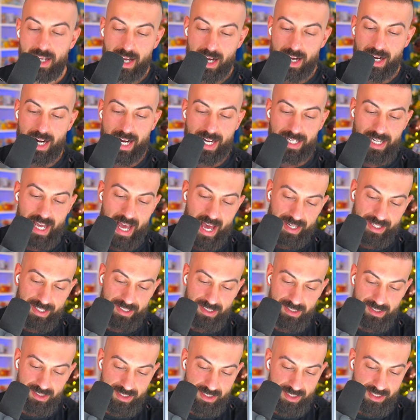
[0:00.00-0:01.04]
All right,
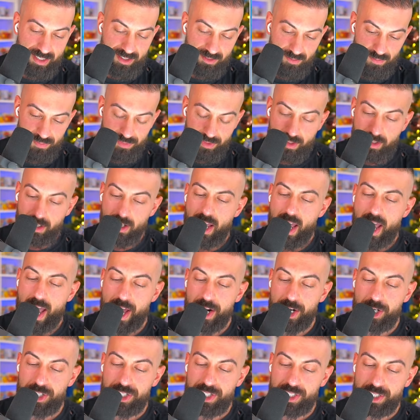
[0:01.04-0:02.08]
Ekans.
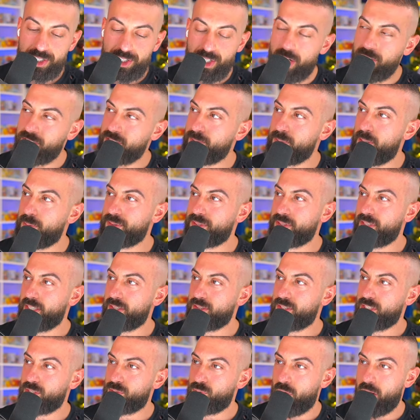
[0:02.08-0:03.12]
Energy Search. Sometimes it's
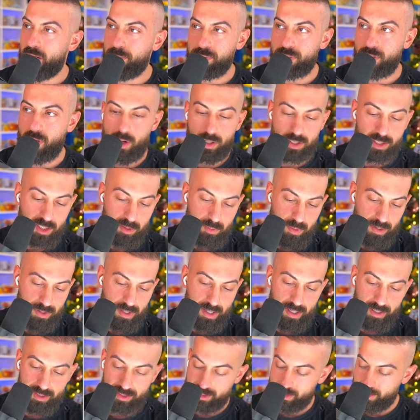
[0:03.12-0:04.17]
like just random songs come on
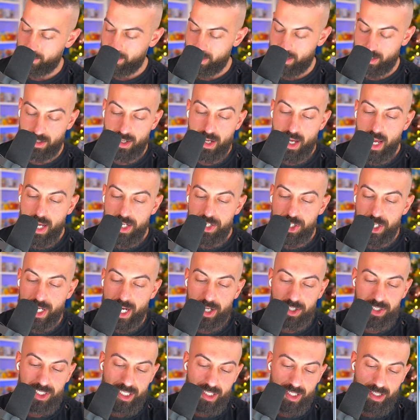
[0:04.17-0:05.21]
that. I just don't know.
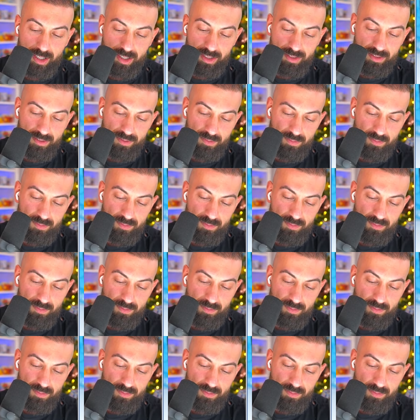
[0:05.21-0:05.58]
Geodude.